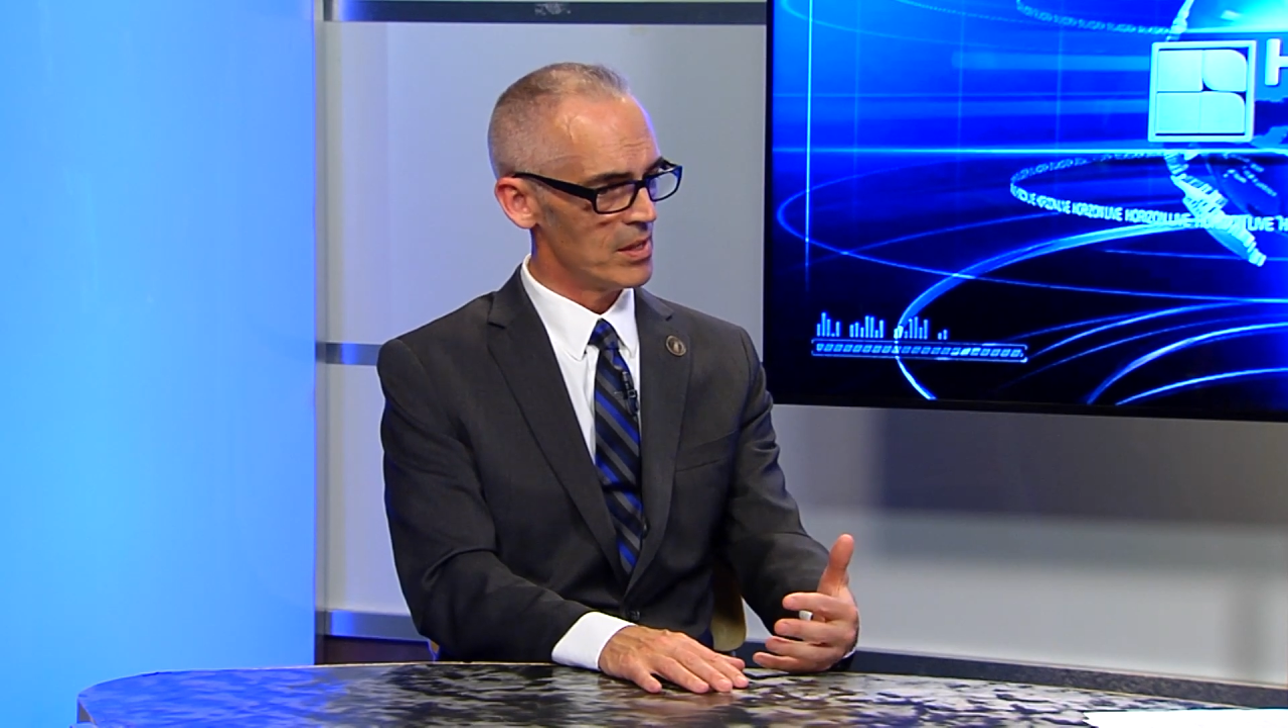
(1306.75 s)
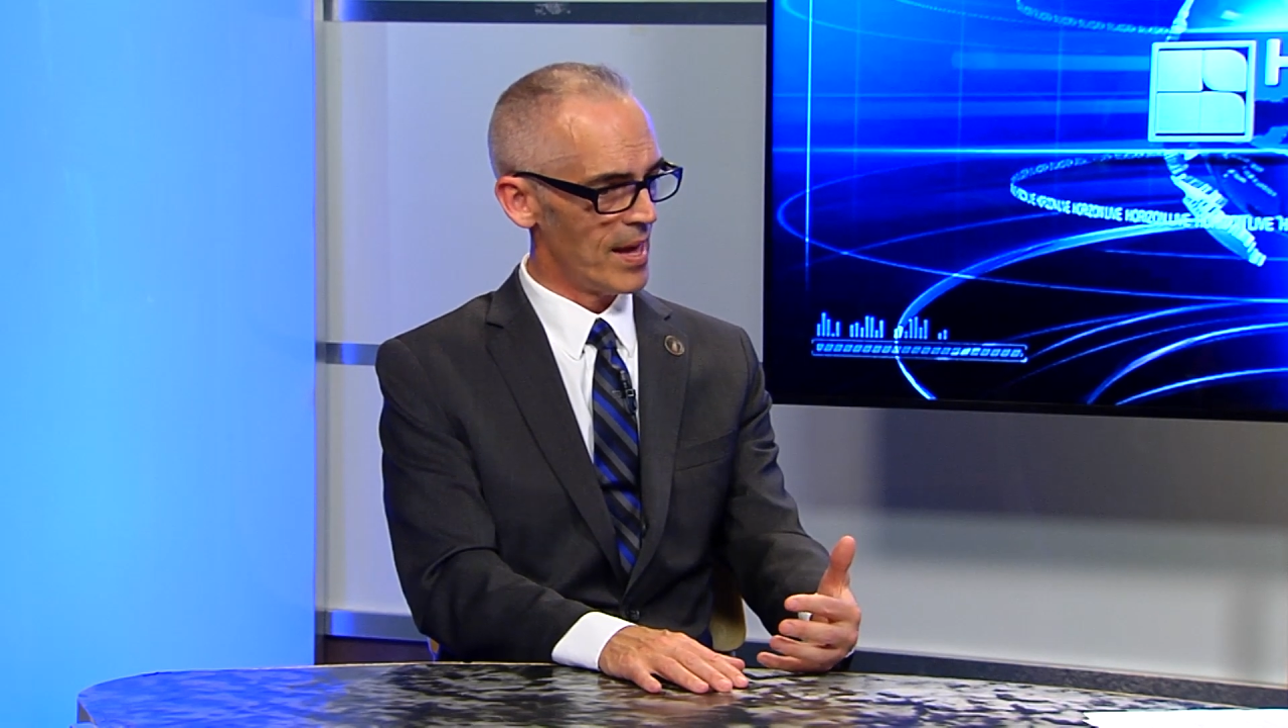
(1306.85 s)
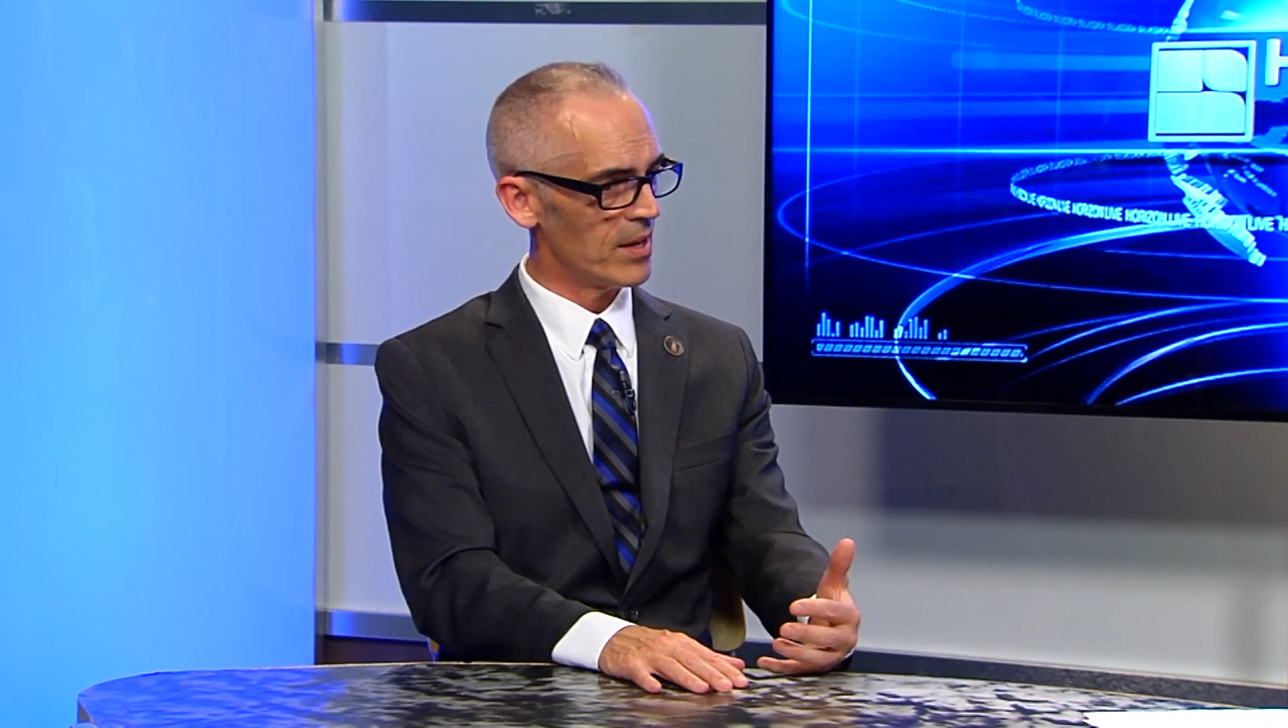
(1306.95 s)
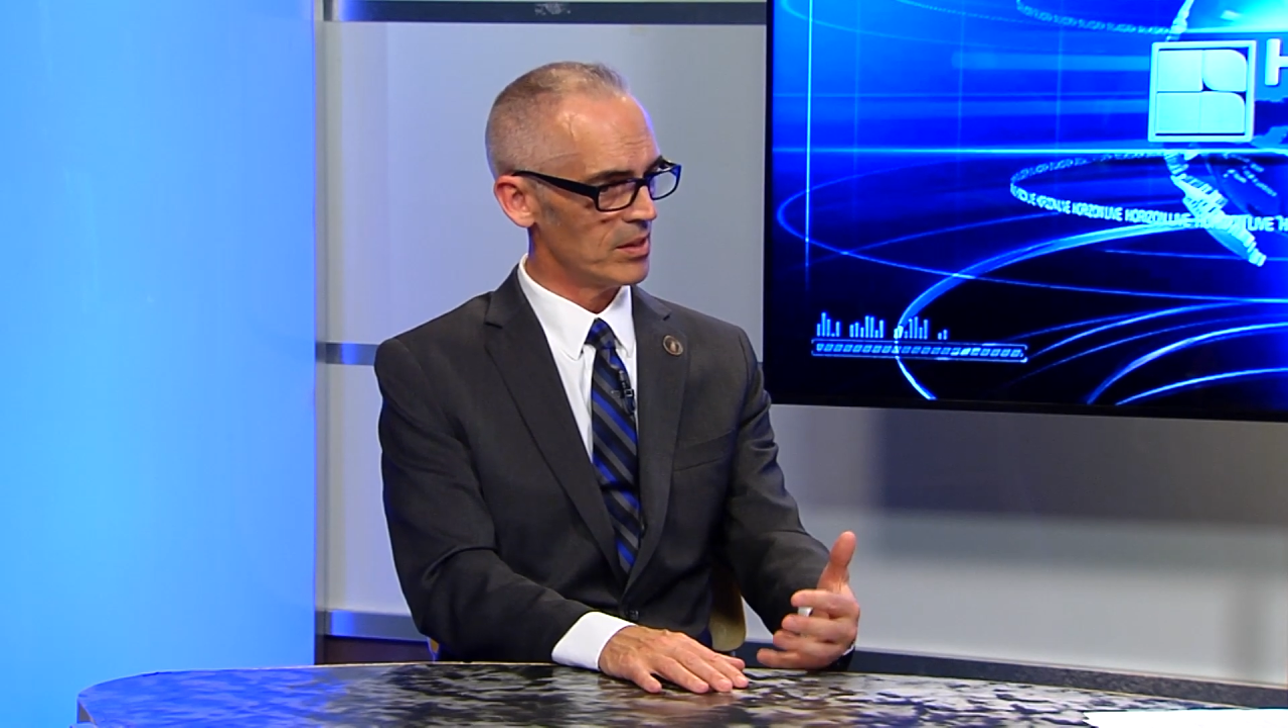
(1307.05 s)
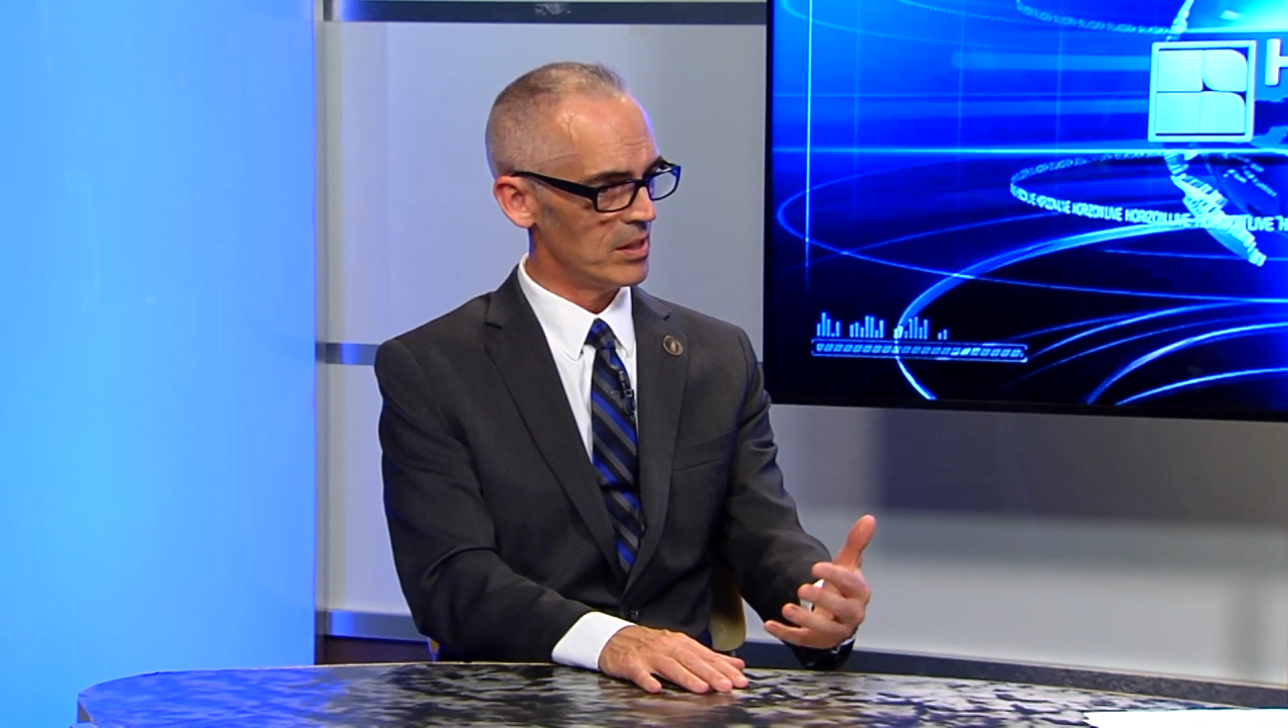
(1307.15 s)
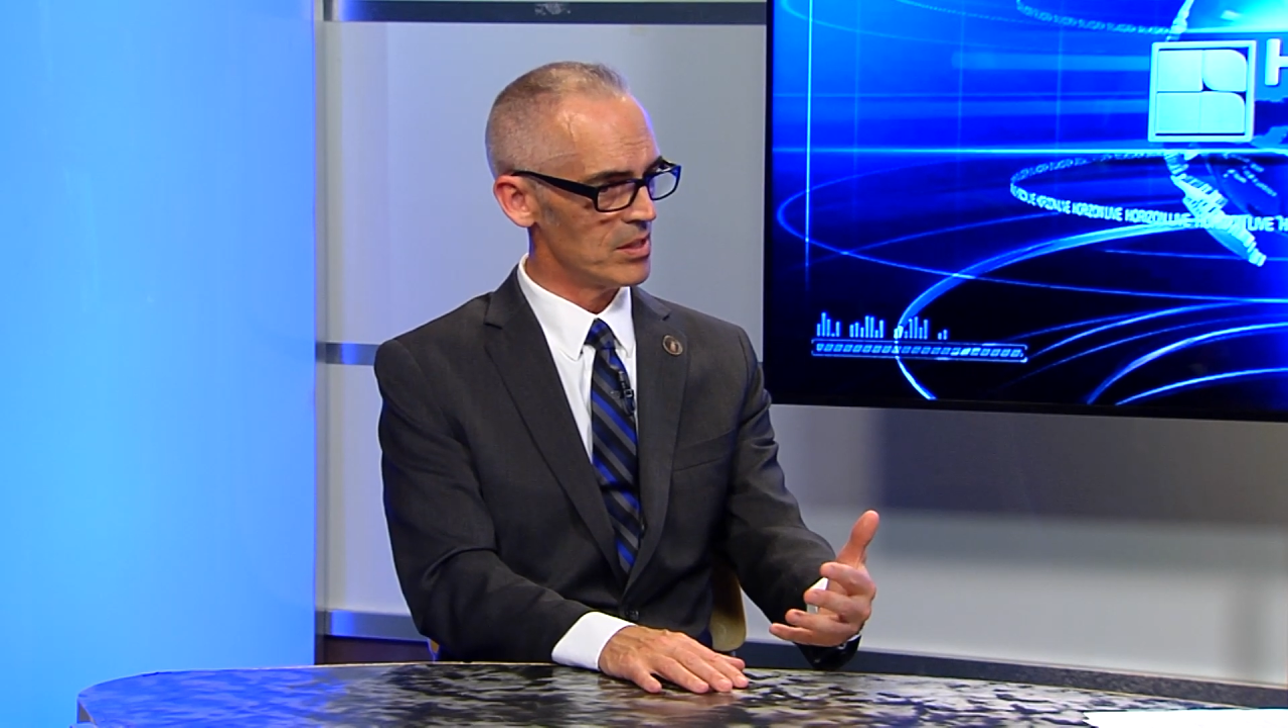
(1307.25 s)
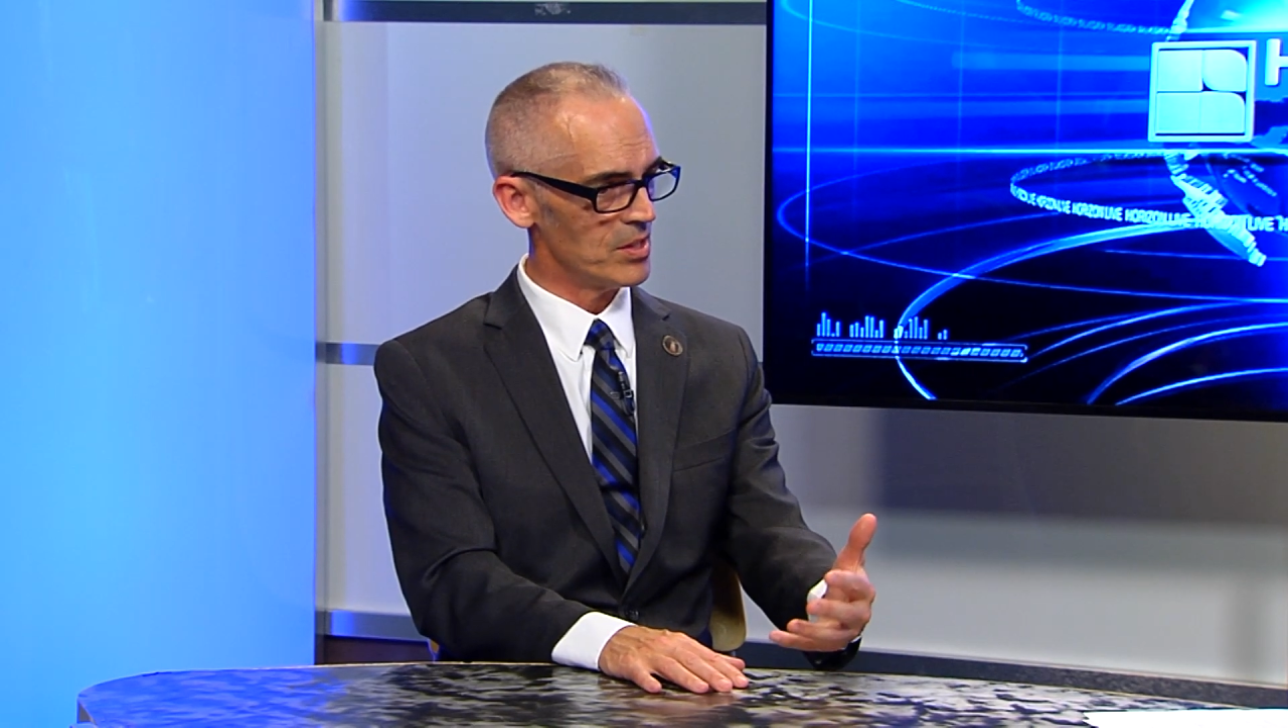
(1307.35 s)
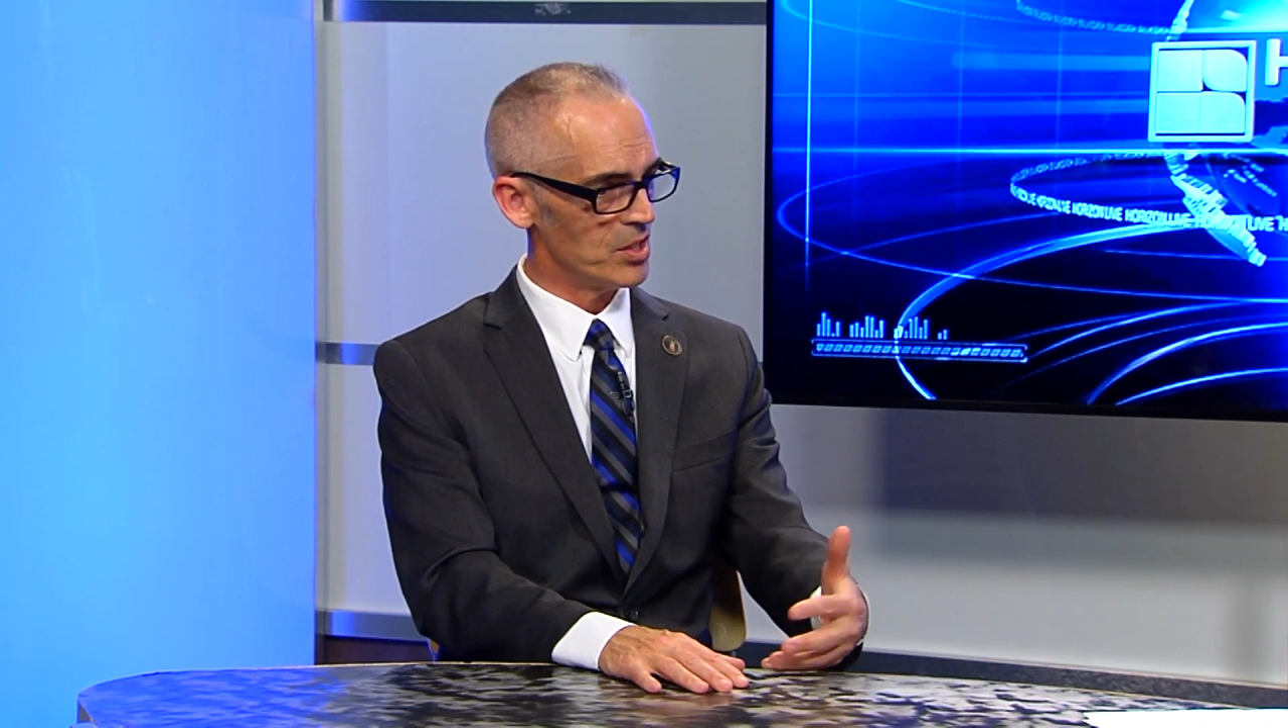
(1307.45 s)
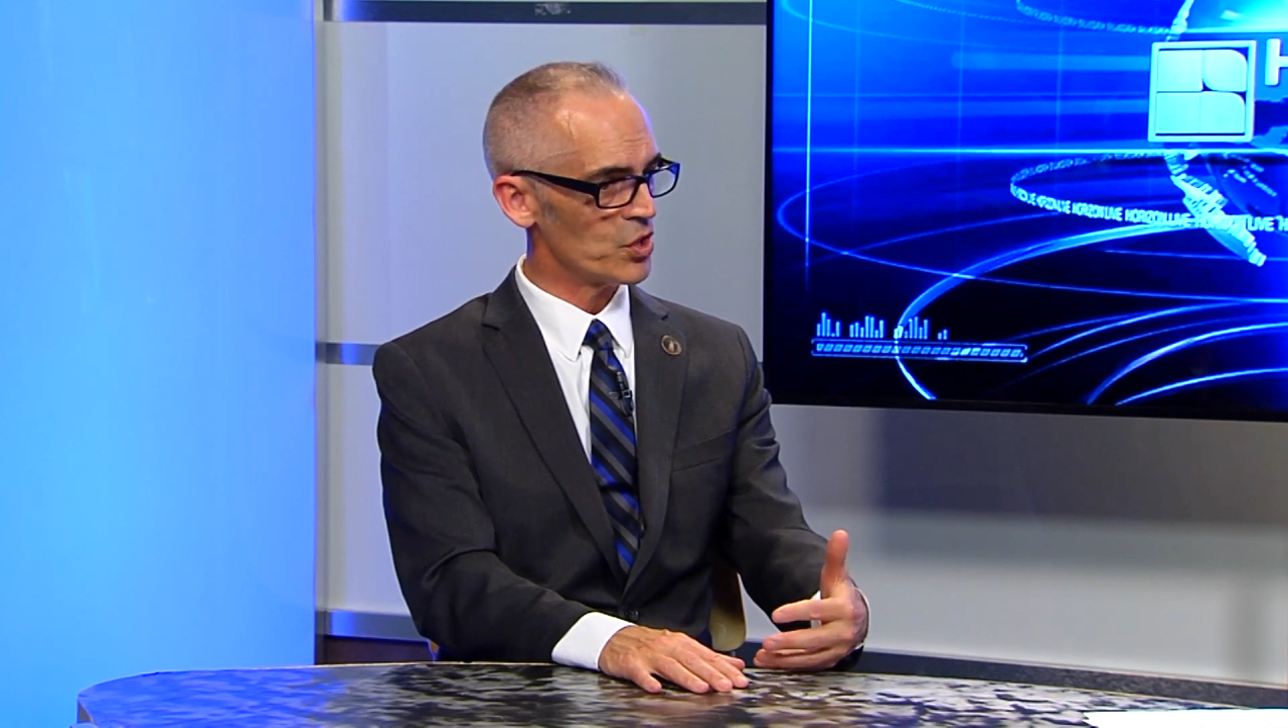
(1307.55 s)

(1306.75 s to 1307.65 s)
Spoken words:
that is in